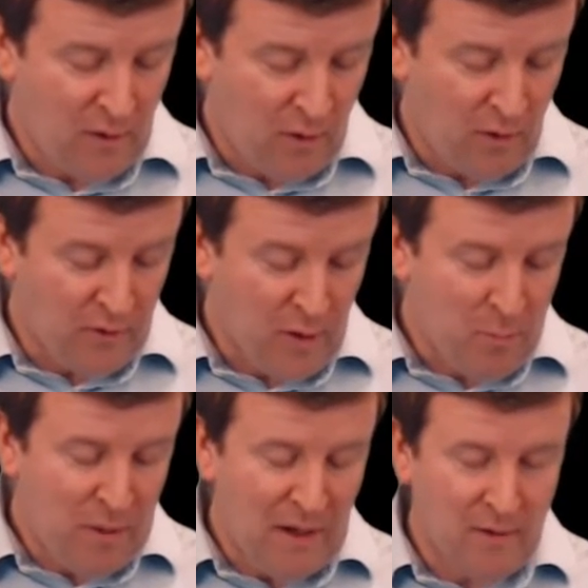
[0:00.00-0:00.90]
on
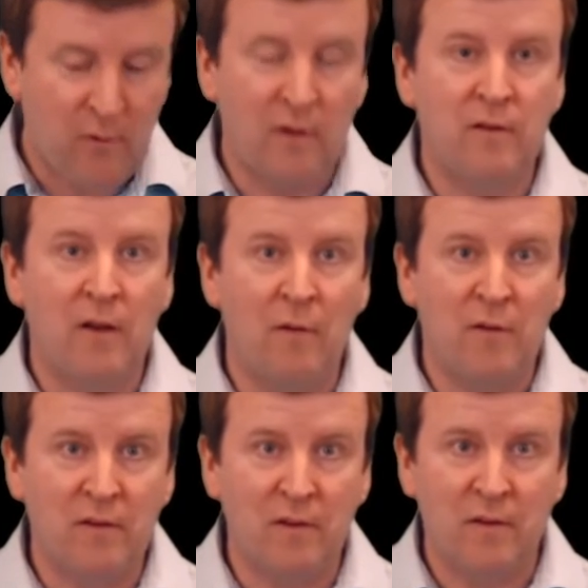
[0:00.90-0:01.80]
planetary
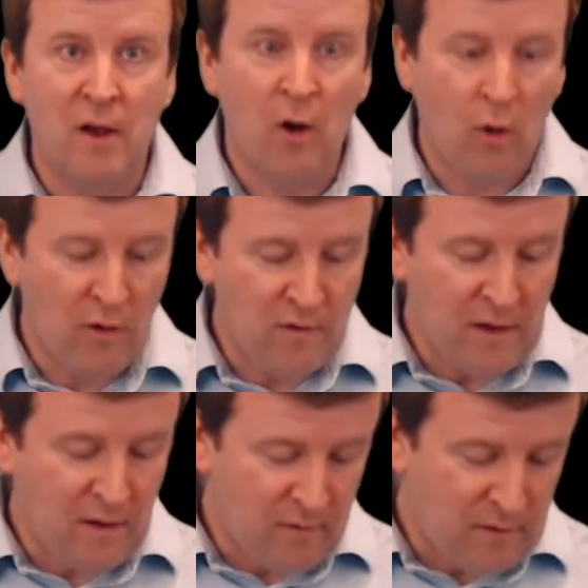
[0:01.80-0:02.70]
surfaces or in
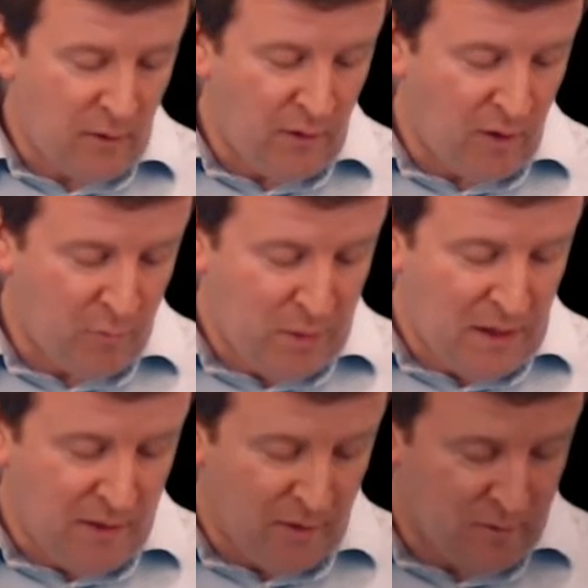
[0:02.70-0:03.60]
the interior of
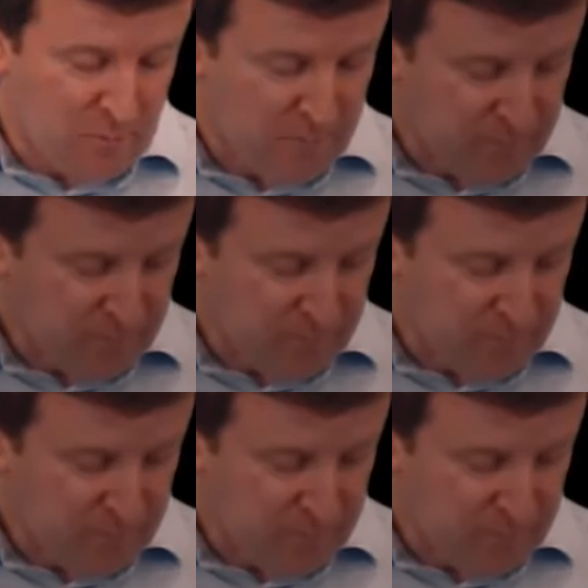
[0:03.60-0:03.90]
planets.